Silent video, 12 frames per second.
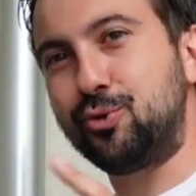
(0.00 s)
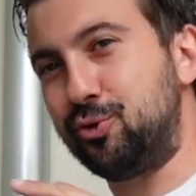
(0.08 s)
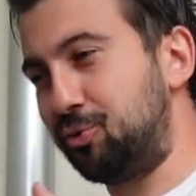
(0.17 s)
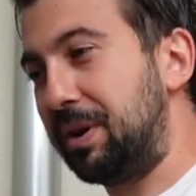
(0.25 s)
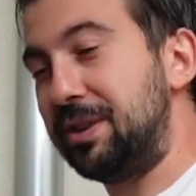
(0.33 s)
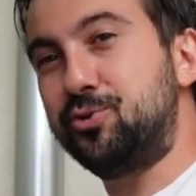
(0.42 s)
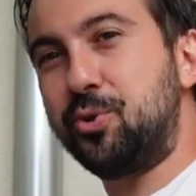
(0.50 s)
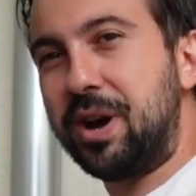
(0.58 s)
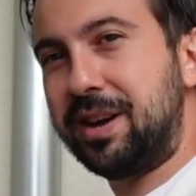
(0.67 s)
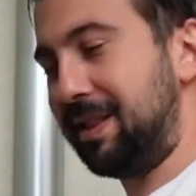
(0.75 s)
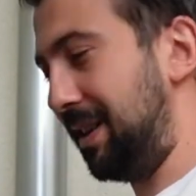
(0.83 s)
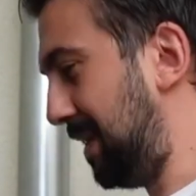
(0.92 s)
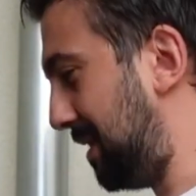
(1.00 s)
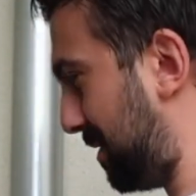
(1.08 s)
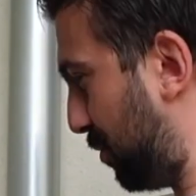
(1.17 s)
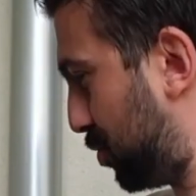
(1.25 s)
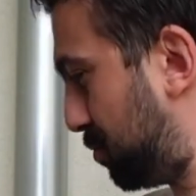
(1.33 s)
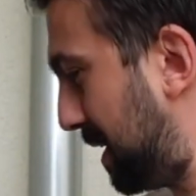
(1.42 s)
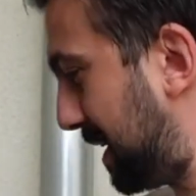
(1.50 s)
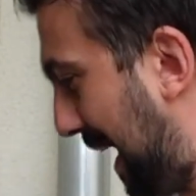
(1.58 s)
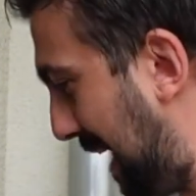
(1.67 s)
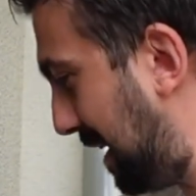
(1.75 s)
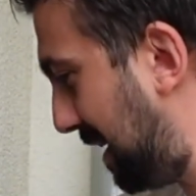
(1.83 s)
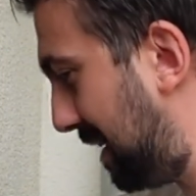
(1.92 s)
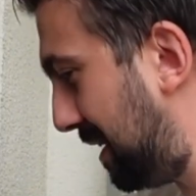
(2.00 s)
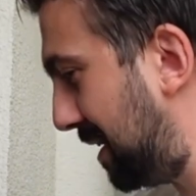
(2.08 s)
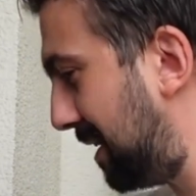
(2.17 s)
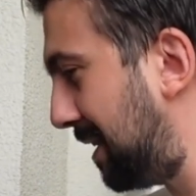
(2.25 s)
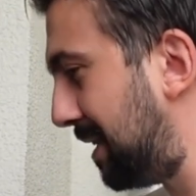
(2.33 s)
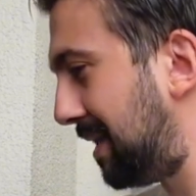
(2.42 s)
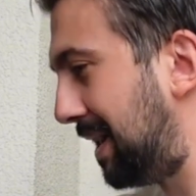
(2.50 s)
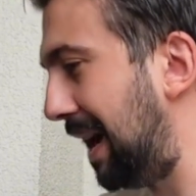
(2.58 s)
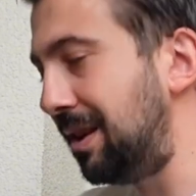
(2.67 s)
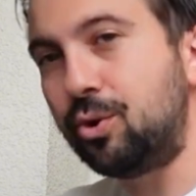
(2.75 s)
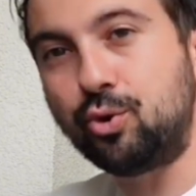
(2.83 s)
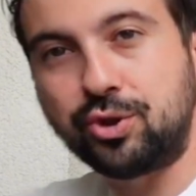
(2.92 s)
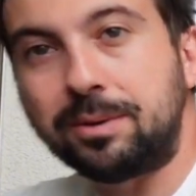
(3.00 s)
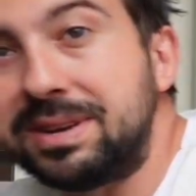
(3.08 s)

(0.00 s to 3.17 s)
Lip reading: is very right. Osman, come. Come, we will also